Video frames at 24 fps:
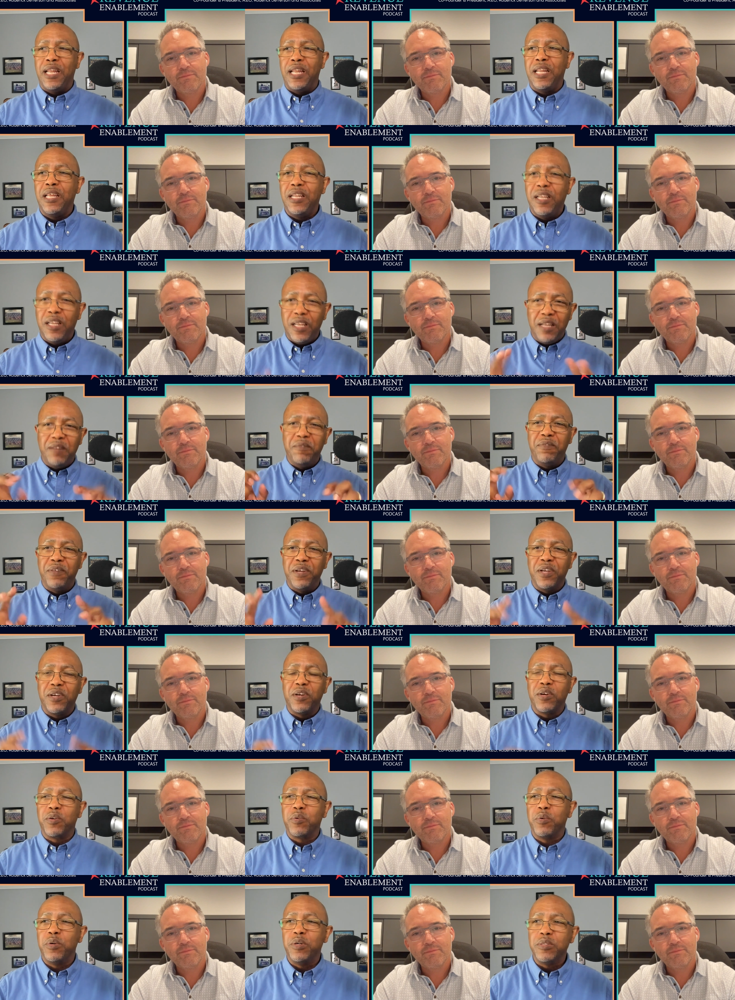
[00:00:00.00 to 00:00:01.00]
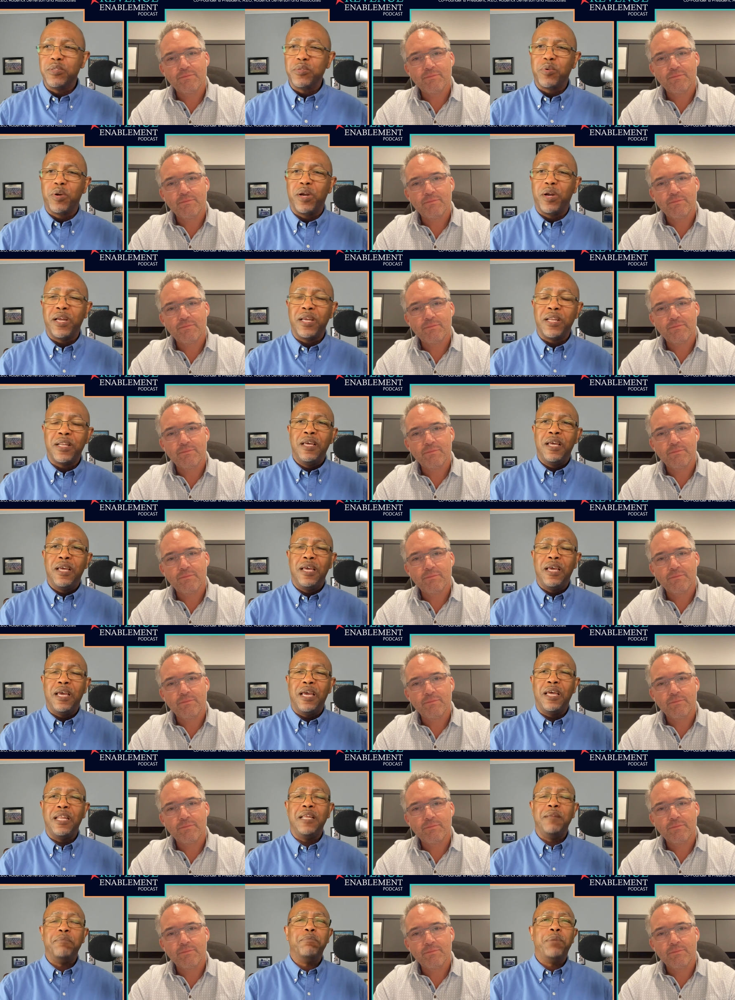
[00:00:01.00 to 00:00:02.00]
Speaker 1: in, in finger quotes, right? And, and
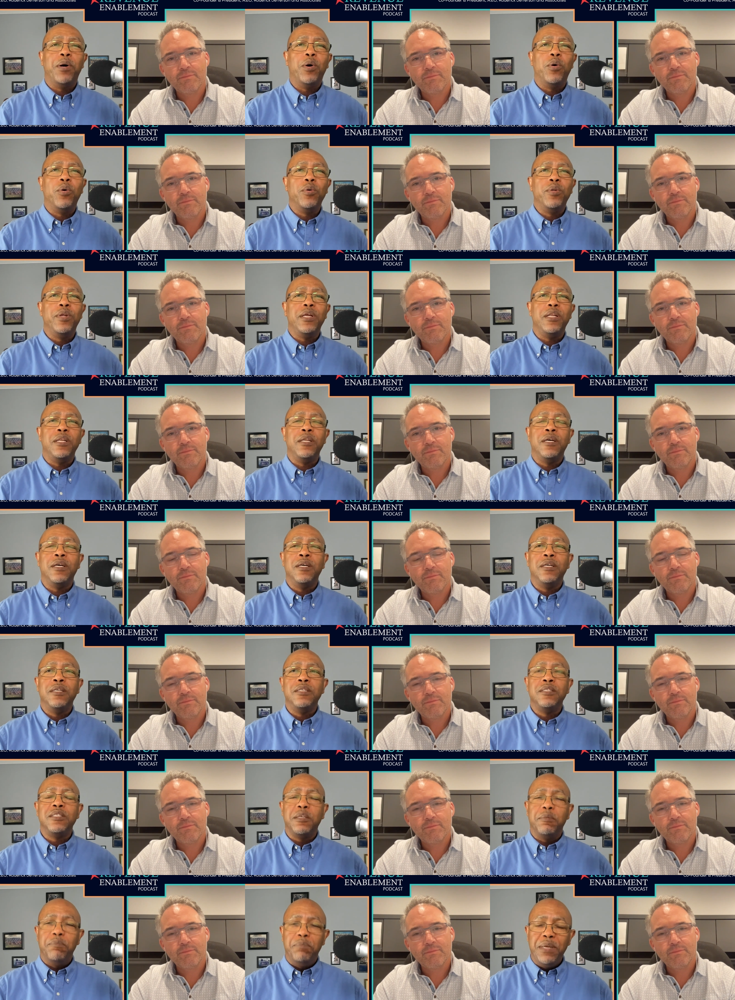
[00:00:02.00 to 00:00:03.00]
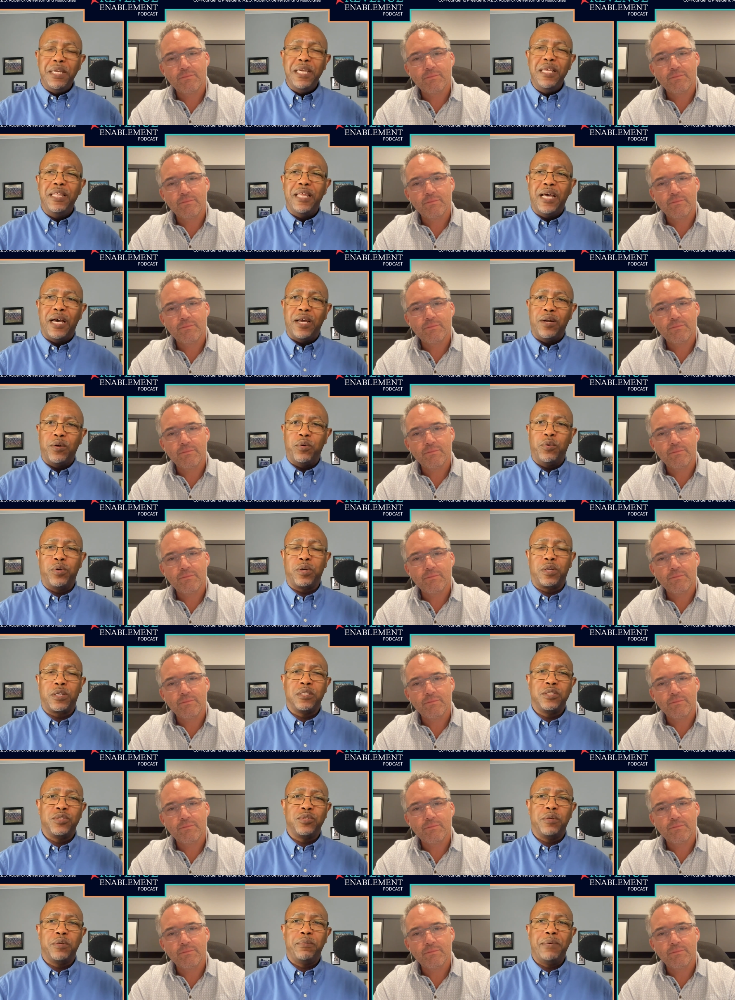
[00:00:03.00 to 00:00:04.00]
emboldened to be that
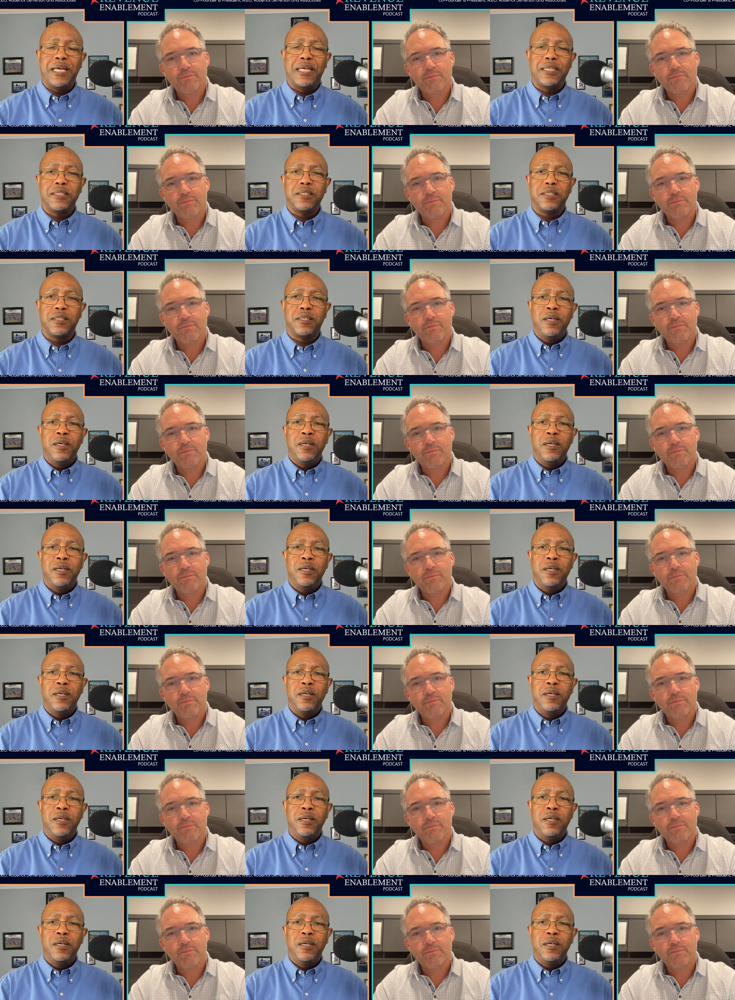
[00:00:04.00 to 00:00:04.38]
orchestra master.